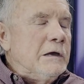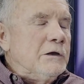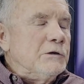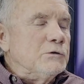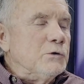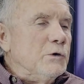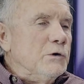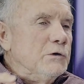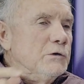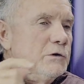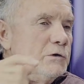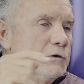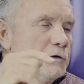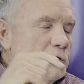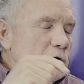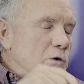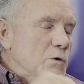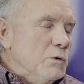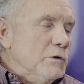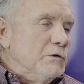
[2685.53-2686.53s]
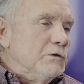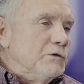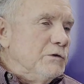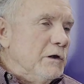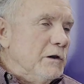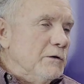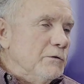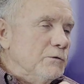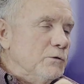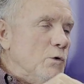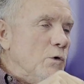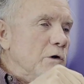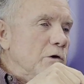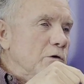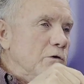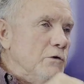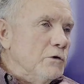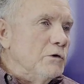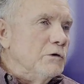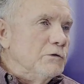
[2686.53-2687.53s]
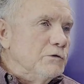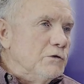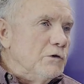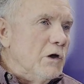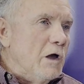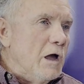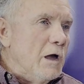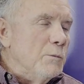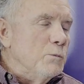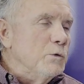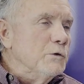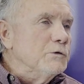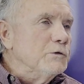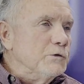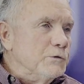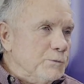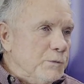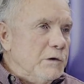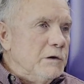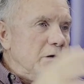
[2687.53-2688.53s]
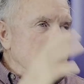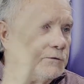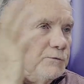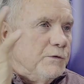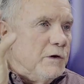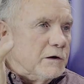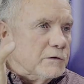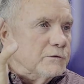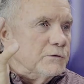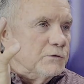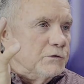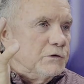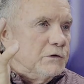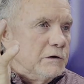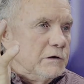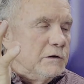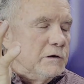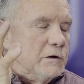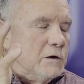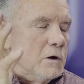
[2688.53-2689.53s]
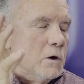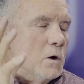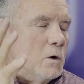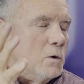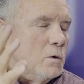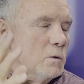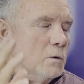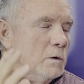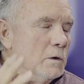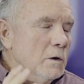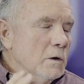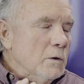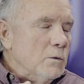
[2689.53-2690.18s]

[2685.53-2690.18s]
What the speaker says: So you, instead of doing your job, which is being an effective CEO,